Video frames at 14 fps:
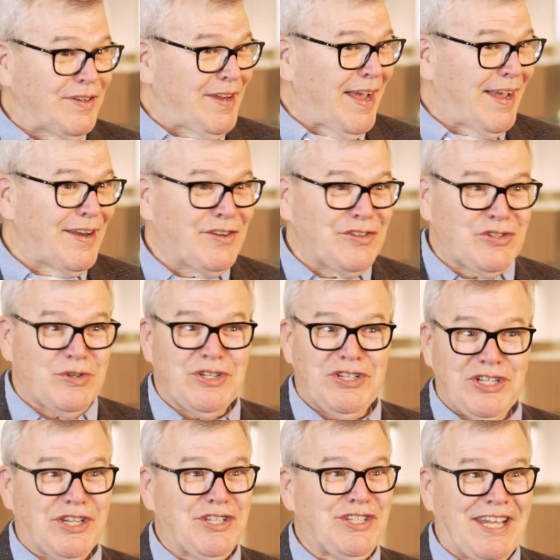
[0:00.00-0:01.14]
The tech industry
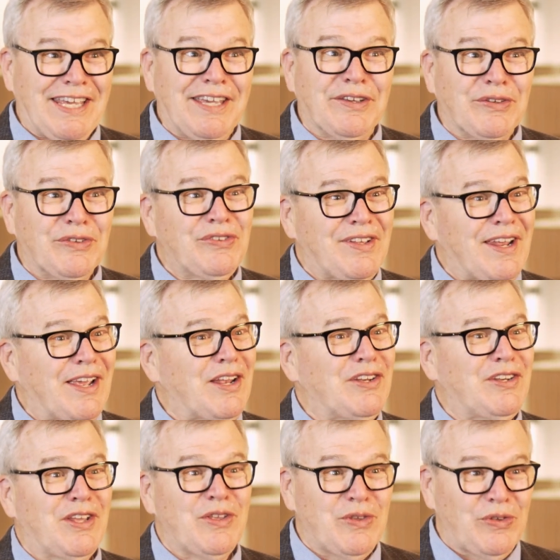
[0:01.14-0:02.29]
just is, and it
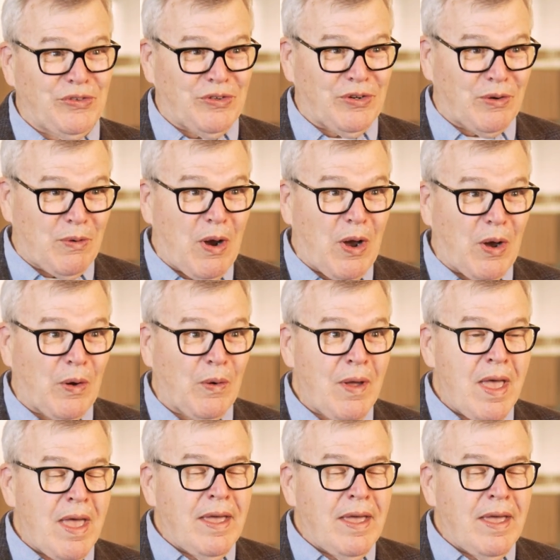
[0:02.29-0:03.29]
continues to grow.